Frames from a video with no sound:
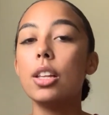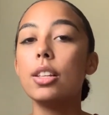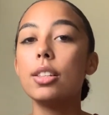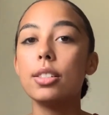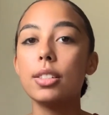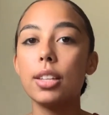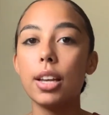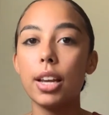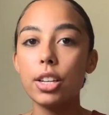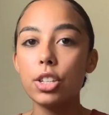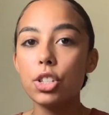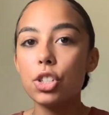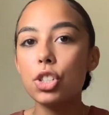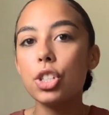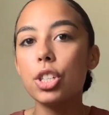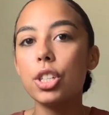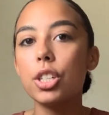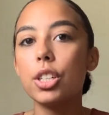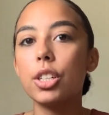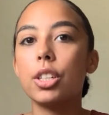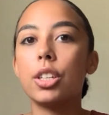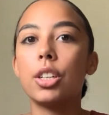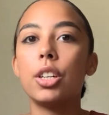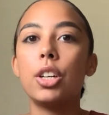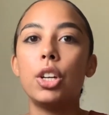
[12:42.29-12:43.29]

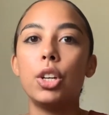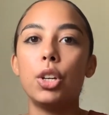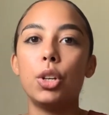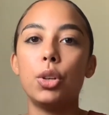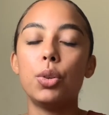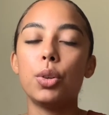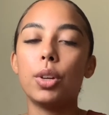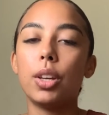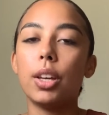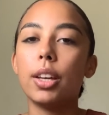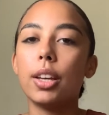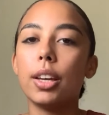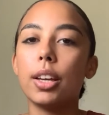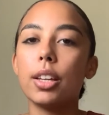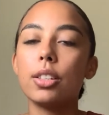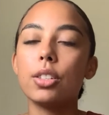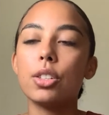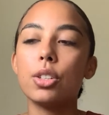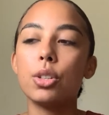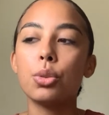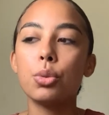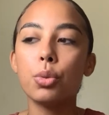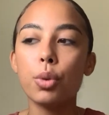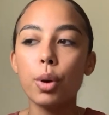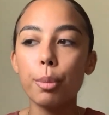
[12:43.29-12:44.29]
Tangier, you can get
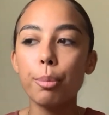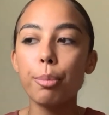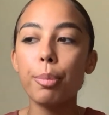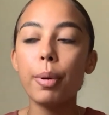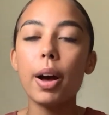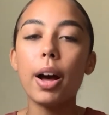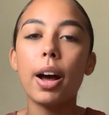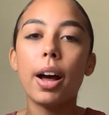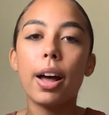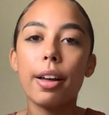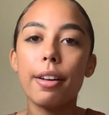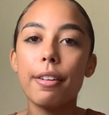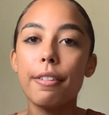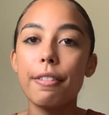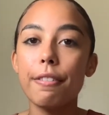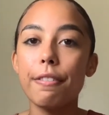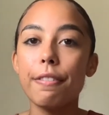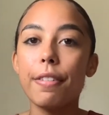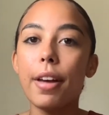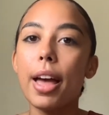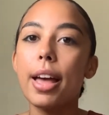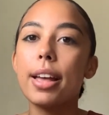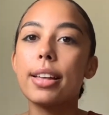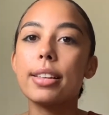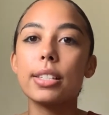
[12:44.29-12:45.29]
to Rabat,
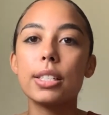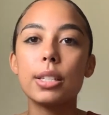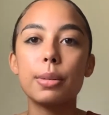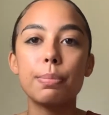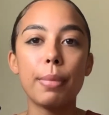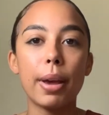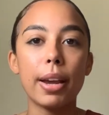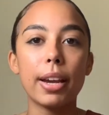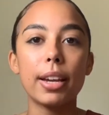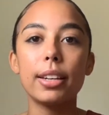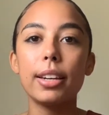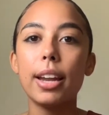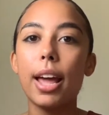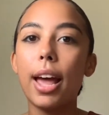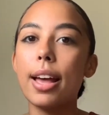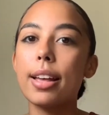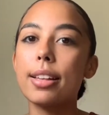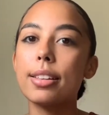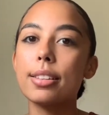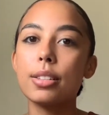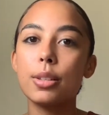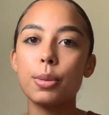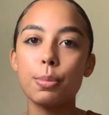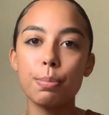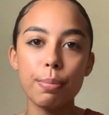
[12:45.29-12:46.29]
Fez,
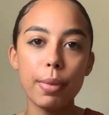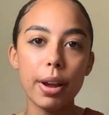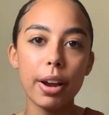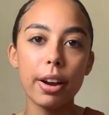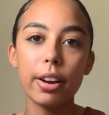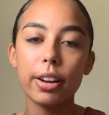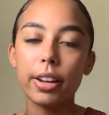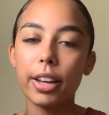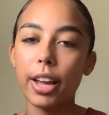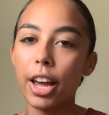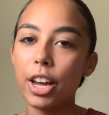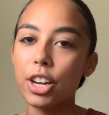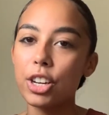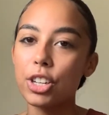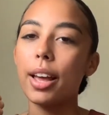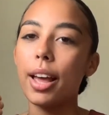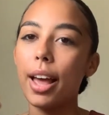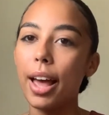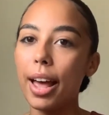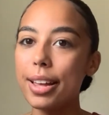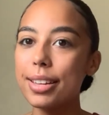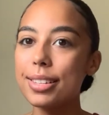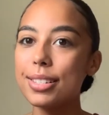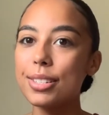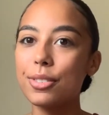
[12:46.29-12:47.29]
Meknès, Marrakesh,
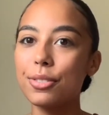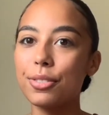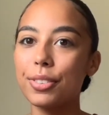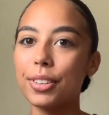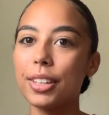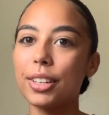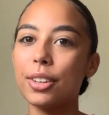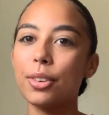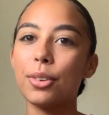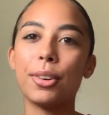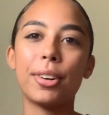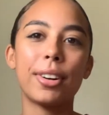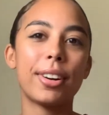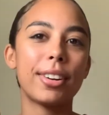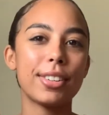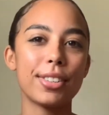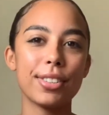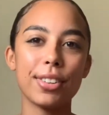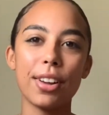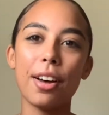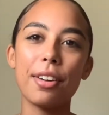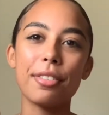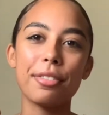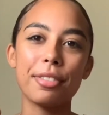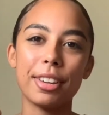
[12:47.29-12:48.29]
Esfi, or
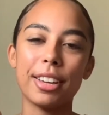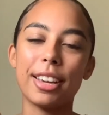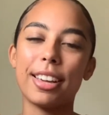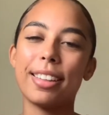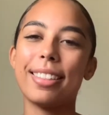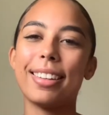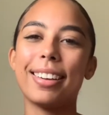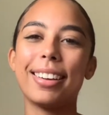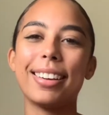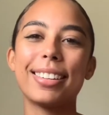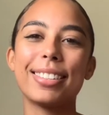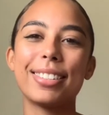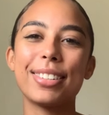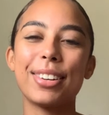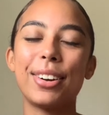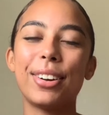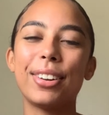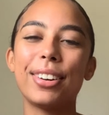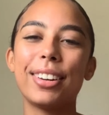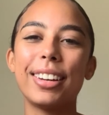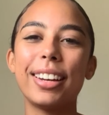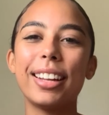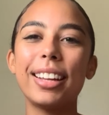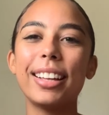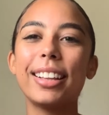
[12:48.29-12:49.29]
Safi, I think it's called
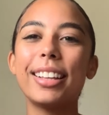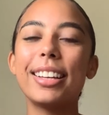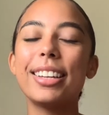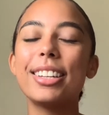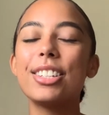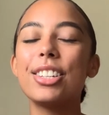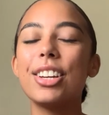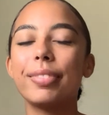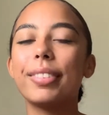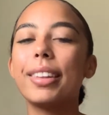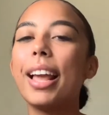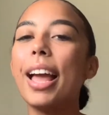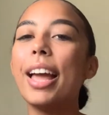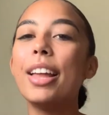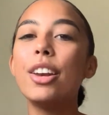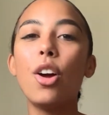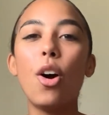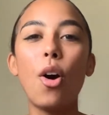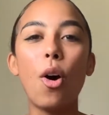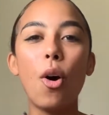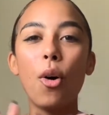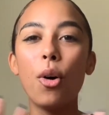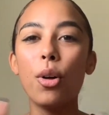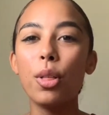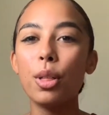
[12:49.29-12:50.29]
in English, and
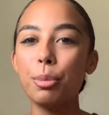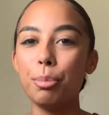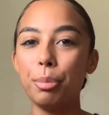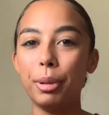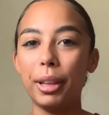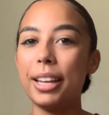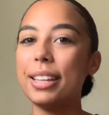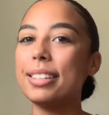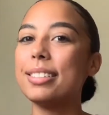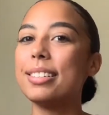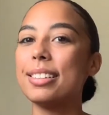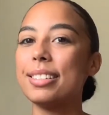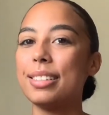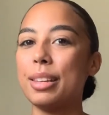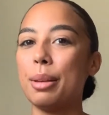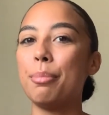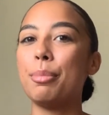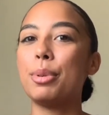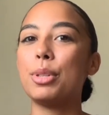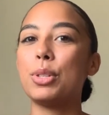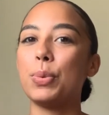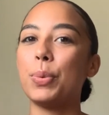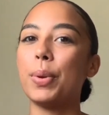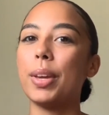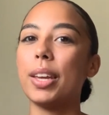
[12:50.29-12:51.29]
all the places in
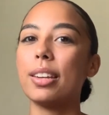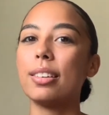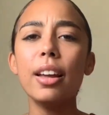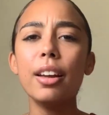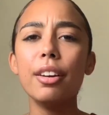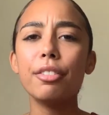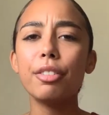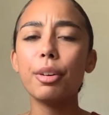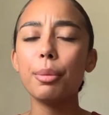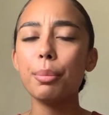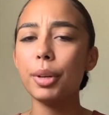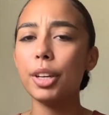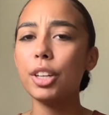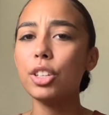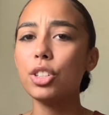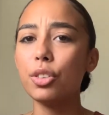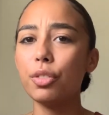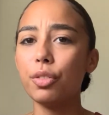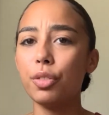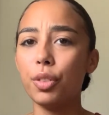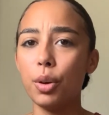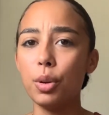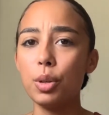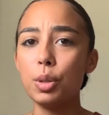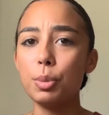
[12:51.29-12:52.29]
between. From each
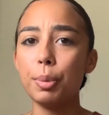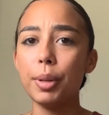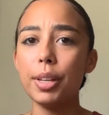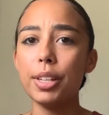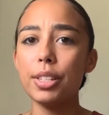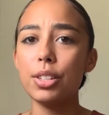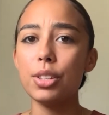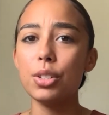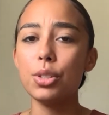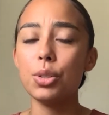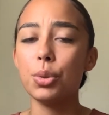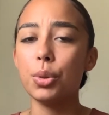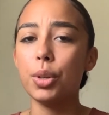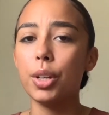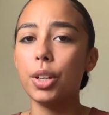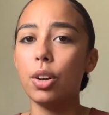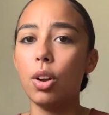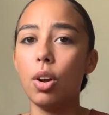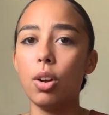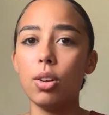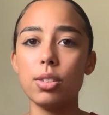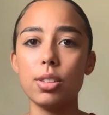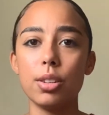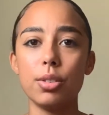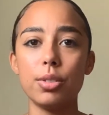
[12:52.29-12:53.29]
of those places, you can
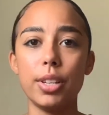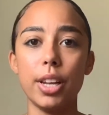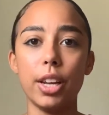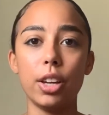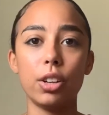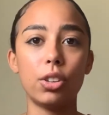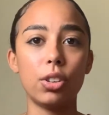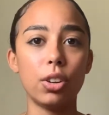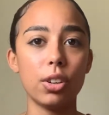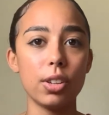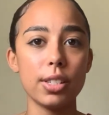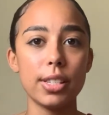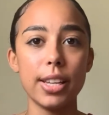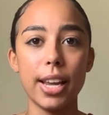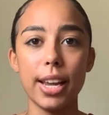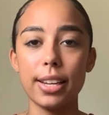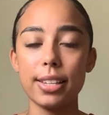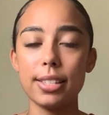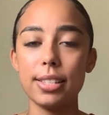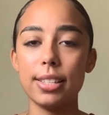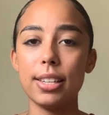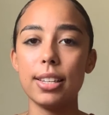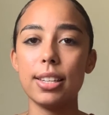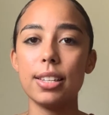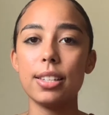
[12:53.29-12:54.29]
also take Grand
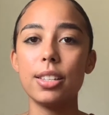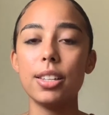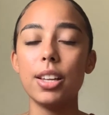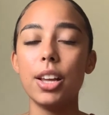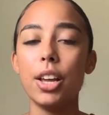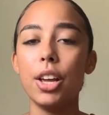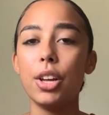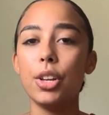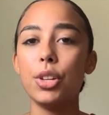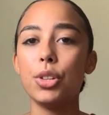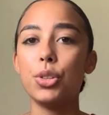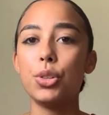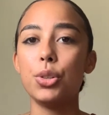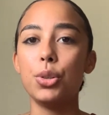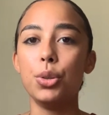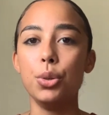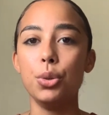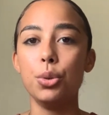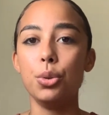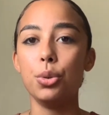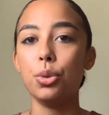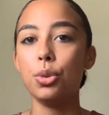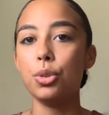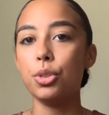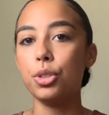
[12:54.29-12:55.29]
Taxis
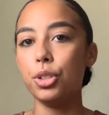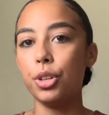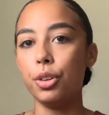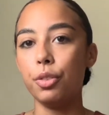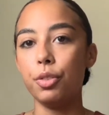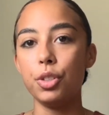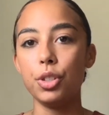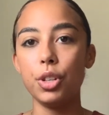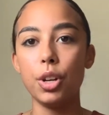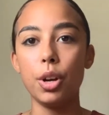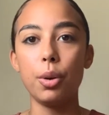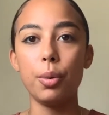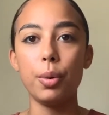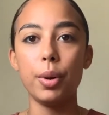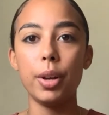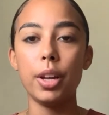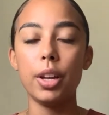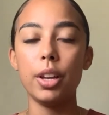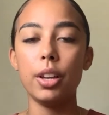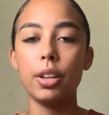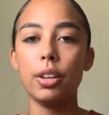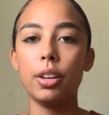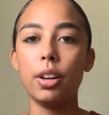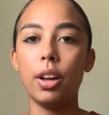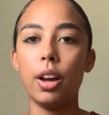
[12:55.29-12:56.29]
to
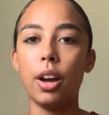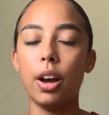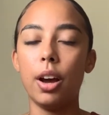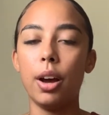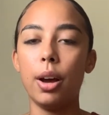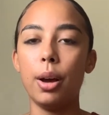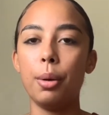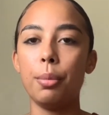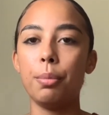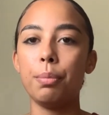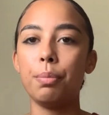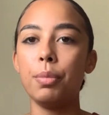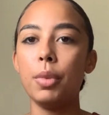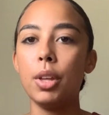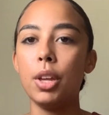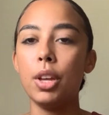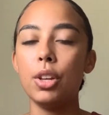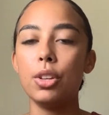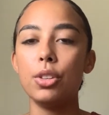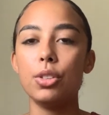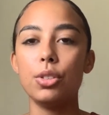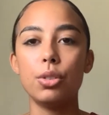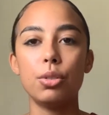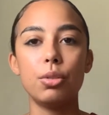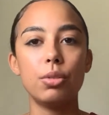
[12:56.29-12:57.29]
Chefchaouen,
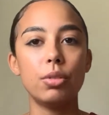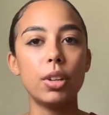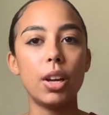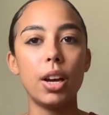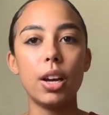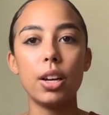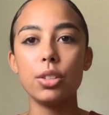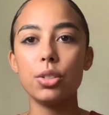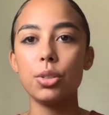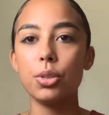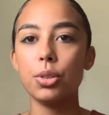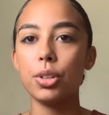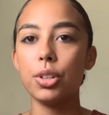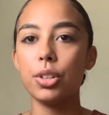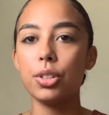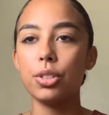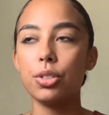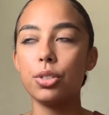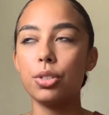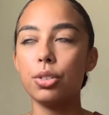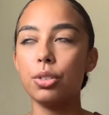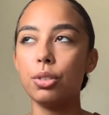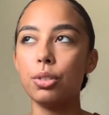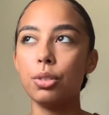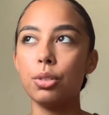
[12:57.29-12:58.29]
to Nador,
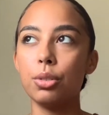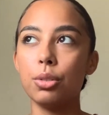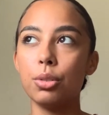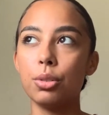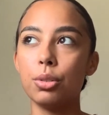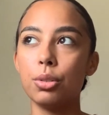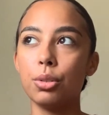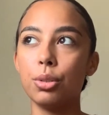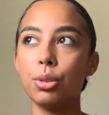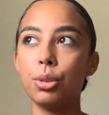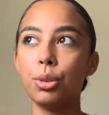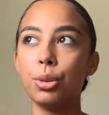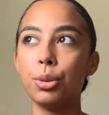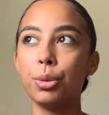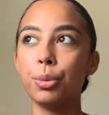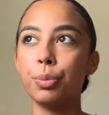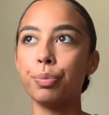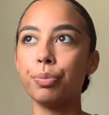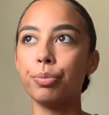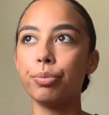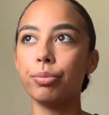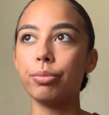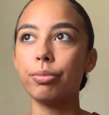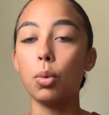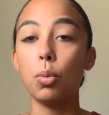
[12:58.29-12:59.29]
to
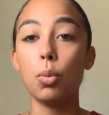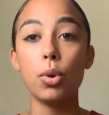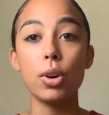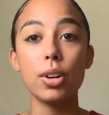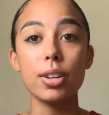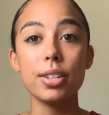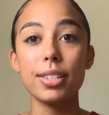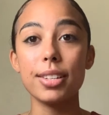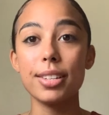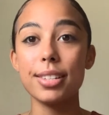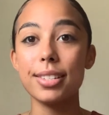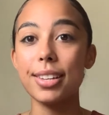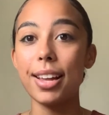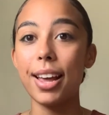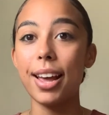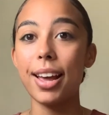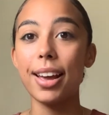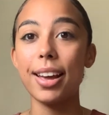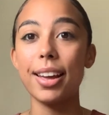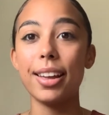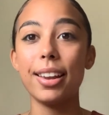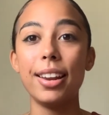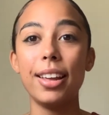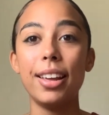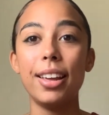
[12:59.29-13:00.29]

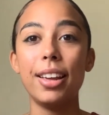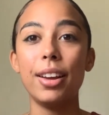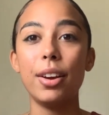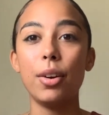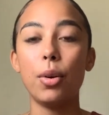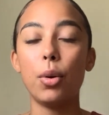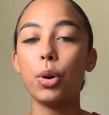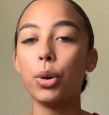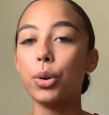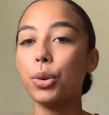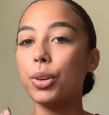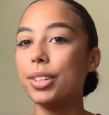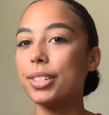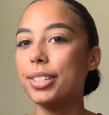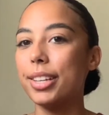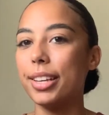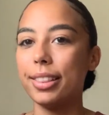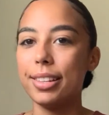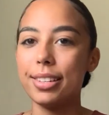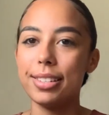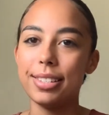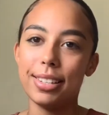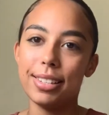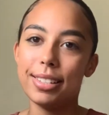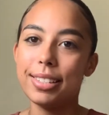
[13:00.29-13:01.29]
Ouarzazate, or you can take the
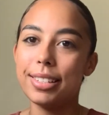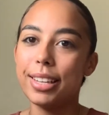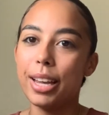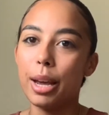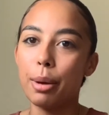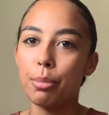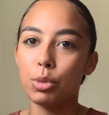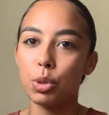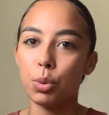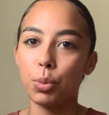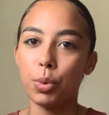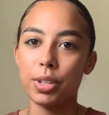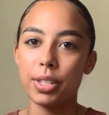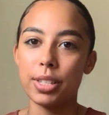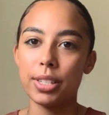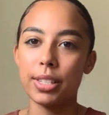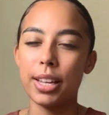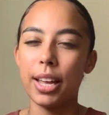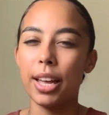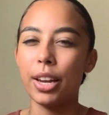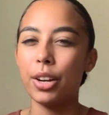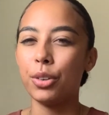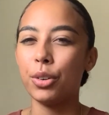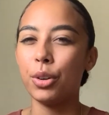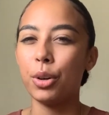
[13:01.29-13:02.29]
CTM to Ouarzazate.
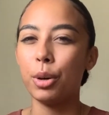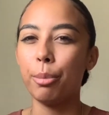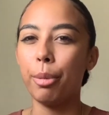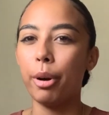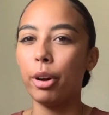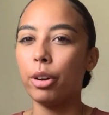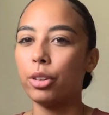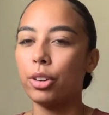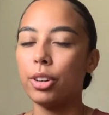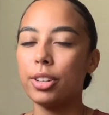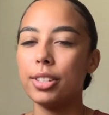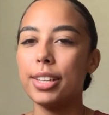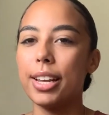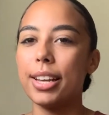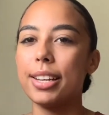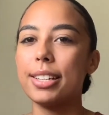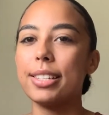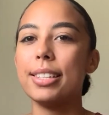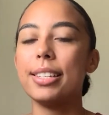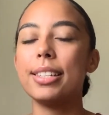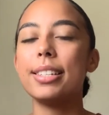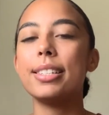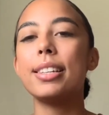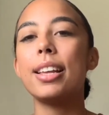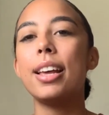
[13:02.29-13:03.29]
I don't know about Grand
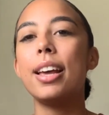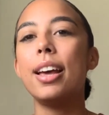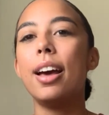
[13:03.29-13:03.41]
Taxis.